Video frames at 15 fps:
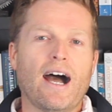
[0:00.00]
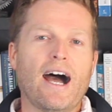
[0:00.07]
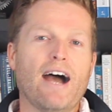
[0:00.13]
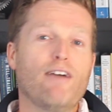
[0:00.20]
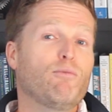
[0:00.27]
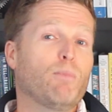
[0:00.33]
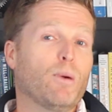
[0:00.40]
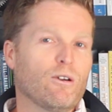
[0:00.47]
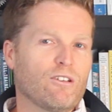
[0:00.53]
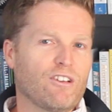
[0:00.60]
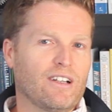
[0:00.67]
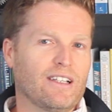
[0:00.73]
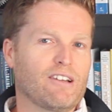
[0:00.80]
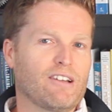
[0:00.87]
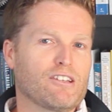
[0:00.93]
I've
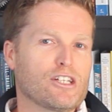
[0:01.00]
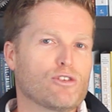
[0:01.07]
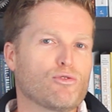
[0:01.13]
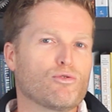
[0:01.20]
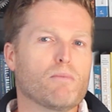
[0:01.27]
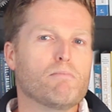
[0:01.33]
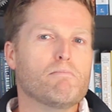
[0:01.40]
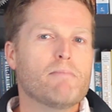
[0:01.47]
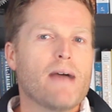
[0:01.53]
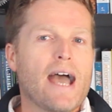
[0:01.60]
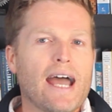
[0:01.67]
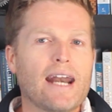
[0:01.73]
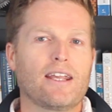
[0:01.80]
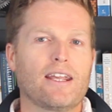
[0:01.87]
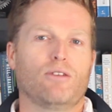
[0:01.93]
personally seen
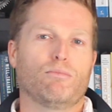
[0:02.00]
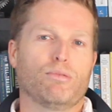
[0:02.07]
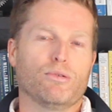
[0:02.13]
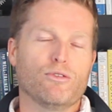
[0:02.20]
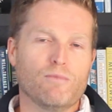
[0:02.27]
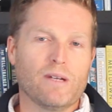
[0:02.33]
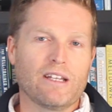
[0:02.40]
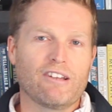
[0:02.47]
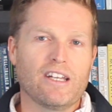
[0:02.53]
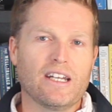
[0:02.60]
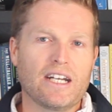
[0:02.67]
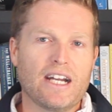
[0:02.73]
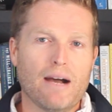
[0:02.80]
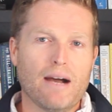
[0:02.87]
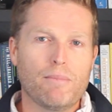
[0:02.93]
dramatic improvements
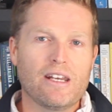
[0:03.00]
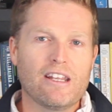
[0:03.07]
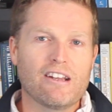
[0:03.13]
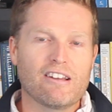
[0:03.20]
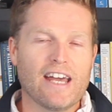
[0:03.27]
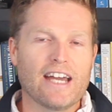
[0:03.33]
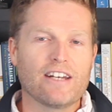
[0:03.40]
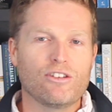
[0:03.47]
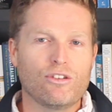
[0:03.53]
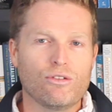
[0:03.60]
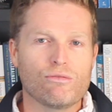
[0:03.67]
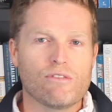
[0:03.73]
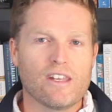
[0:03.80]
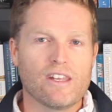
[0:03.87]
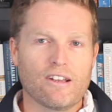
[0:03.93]
in companies that
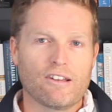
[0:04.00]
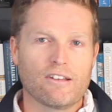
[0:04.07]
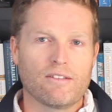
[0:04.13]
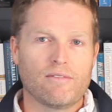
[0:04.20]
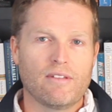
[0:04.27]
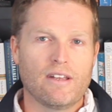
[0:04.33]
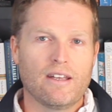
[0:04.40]
do this.